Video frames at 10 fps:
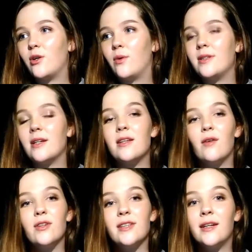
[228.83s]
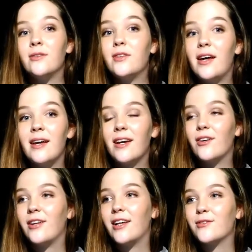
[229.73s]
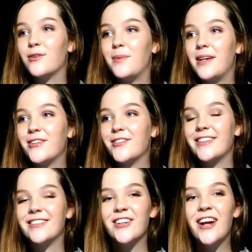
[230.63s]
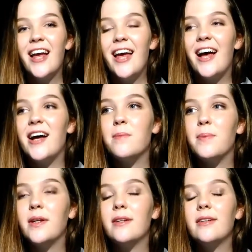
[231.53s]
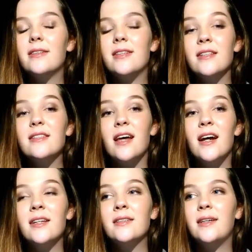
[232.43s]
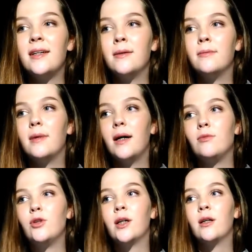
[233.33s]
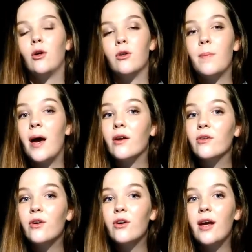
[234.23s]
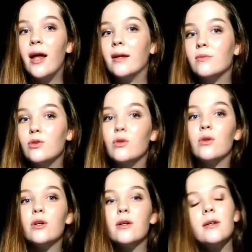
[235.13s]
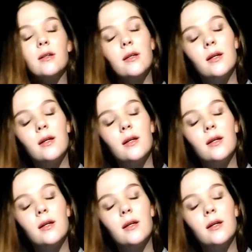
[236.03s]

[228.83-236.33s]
She always is every single day. I couldn't ask for a better sister. But since then, I'm doing a lot better now, and I'm stronger.